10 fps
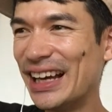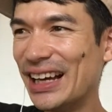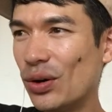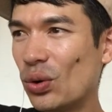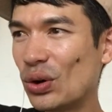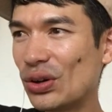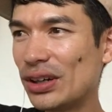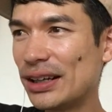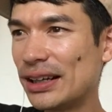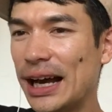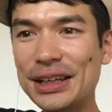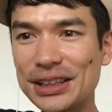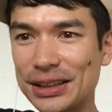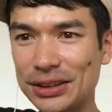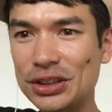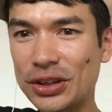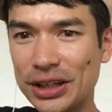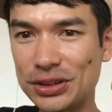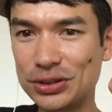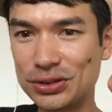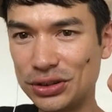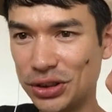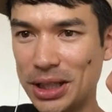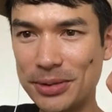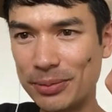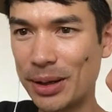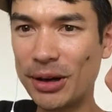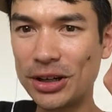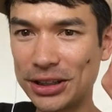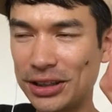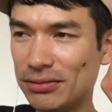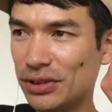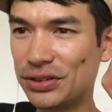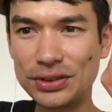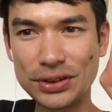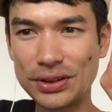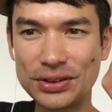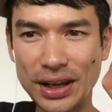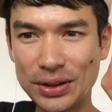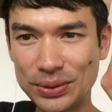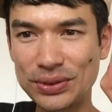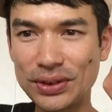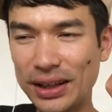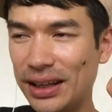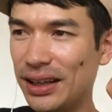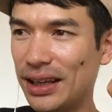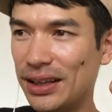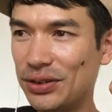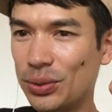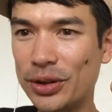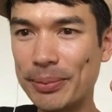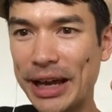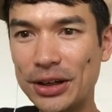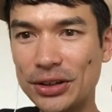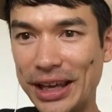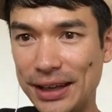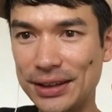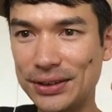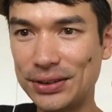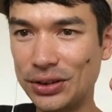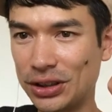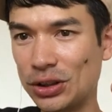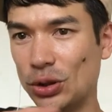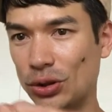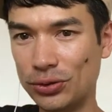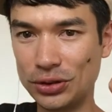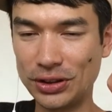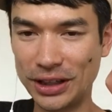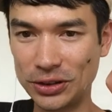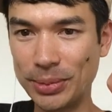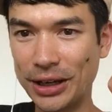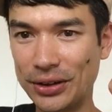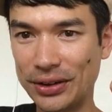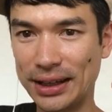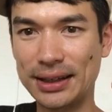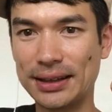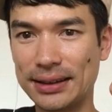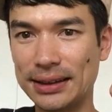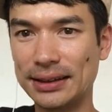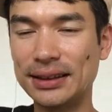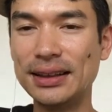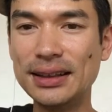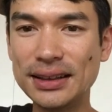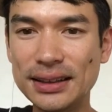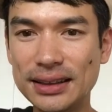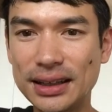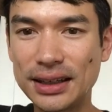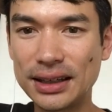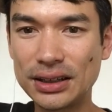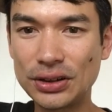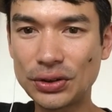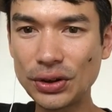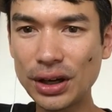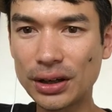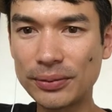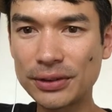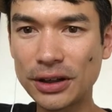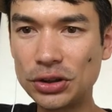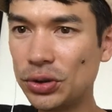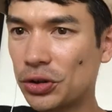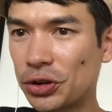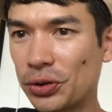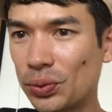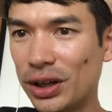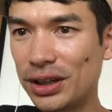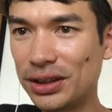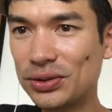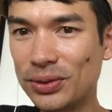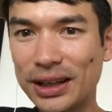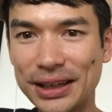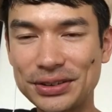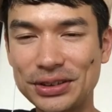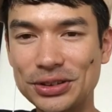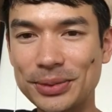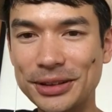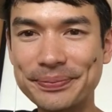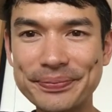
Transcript: uh, or uh, hiking. You know, I can just you know keep it in my pocket and listen to the sounds, and then so when the battle ends, you know, I can go over to the next battle and that kind of thing. And uh, so yeah, if I do it a certain way, it is relaxing to me.